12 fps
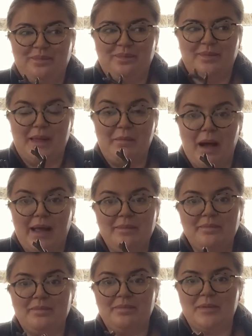they might,
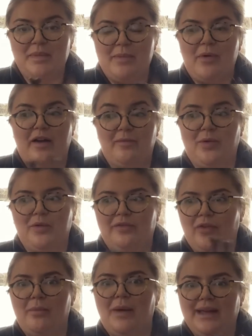the people who have brought them
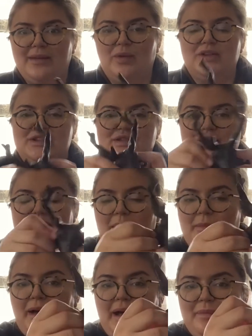for might watch this video,
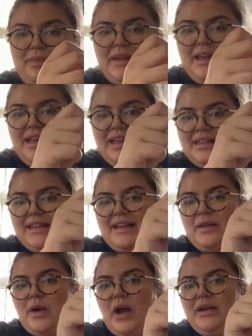but um,
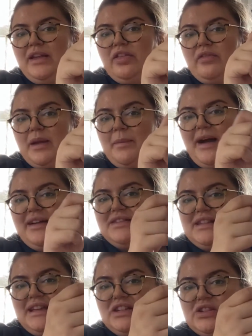these were only £3
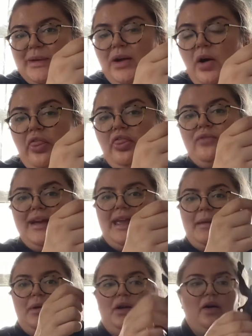each. So I got three
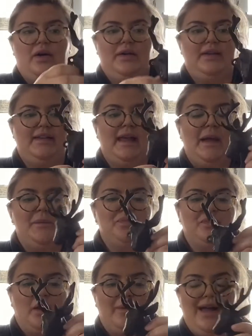because
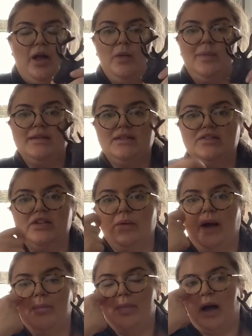we're hoping to do
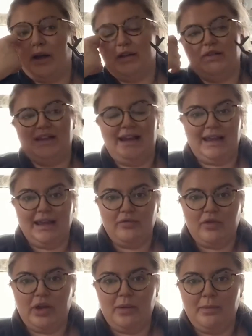up our utility
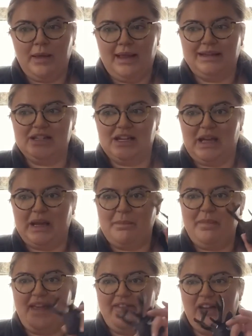room into like a
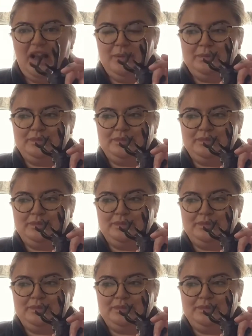bit of a